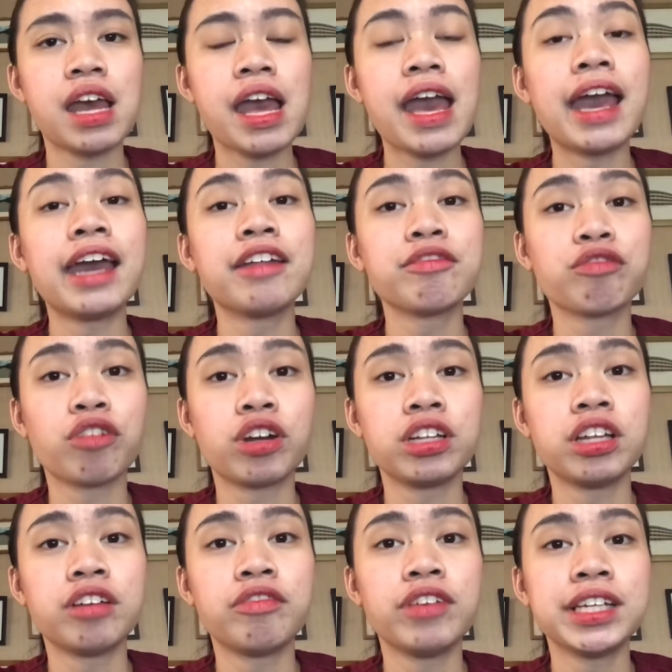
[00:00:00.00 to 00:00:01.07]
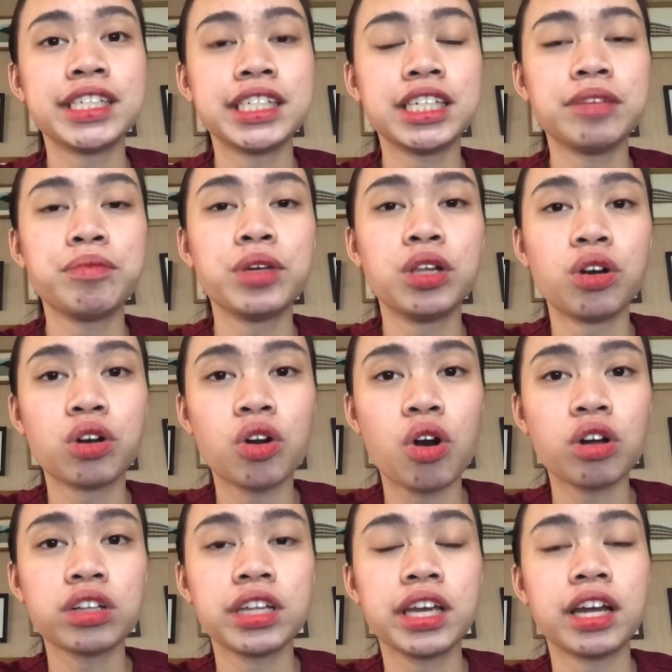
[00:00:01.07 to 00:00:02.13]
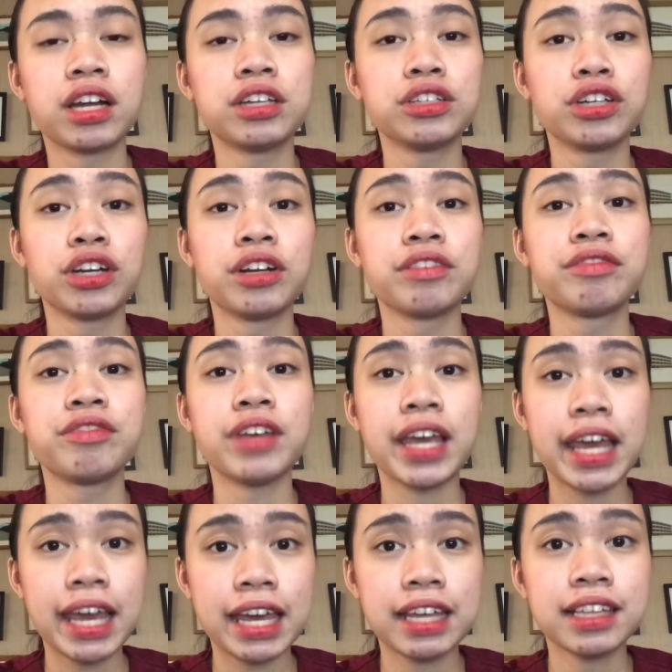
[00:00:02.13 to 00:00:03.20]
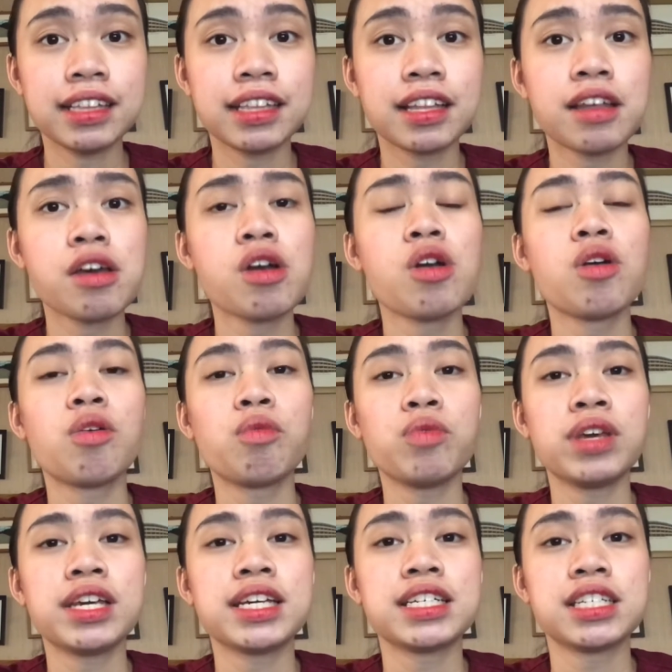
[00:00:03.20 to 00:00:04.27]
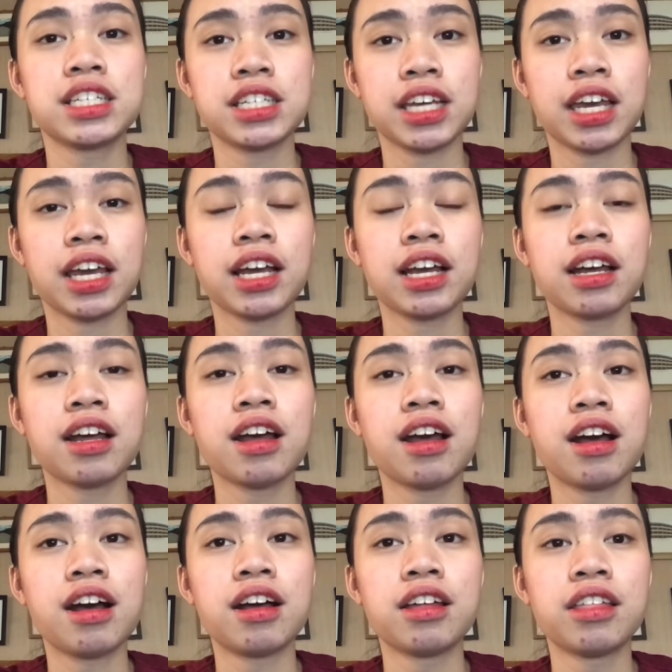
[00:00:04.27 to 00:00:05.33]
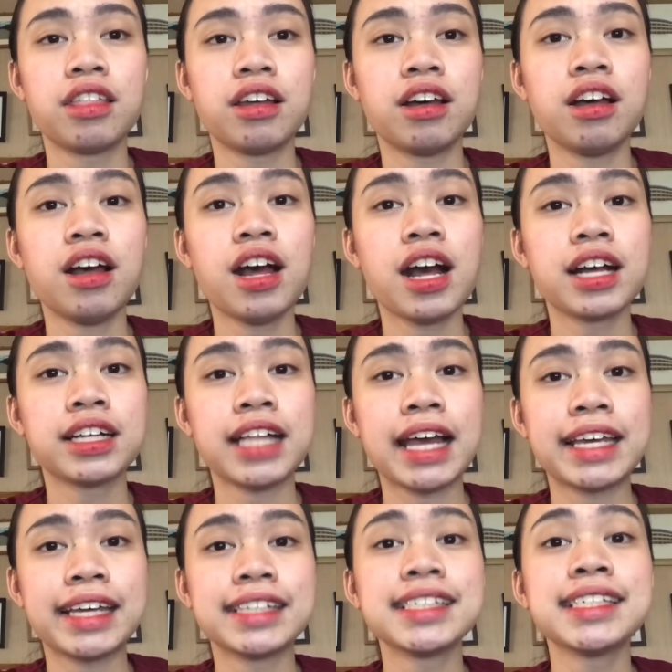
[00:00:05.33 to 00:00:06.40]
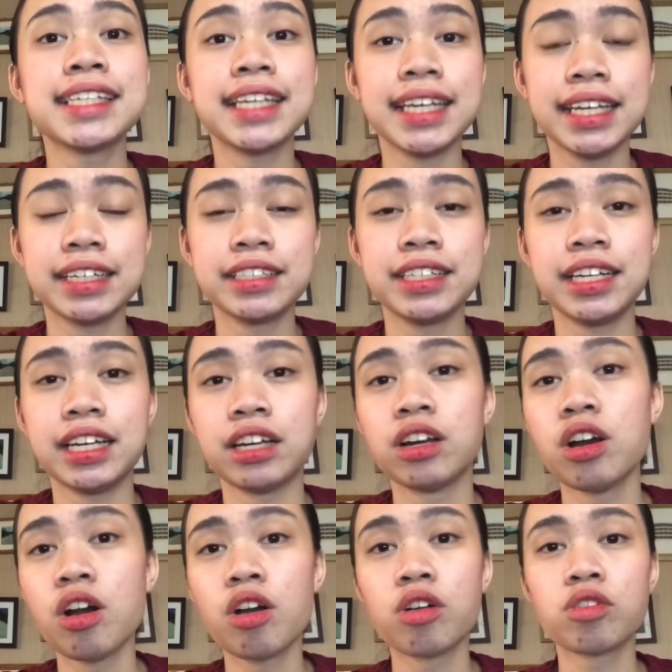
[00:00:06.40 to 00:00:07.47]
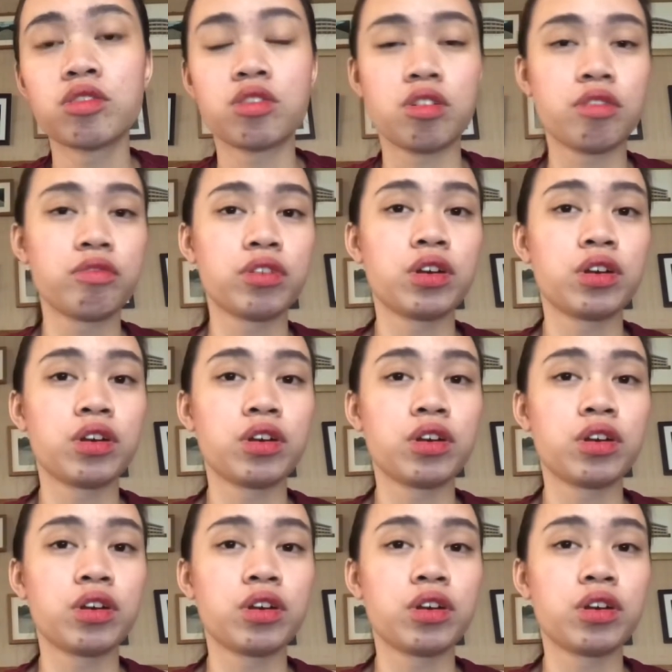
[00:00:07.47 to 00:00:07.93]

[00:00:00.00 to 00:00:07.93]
And for the vestibulocochlear nerve 8, we can check the client's hearing. Cover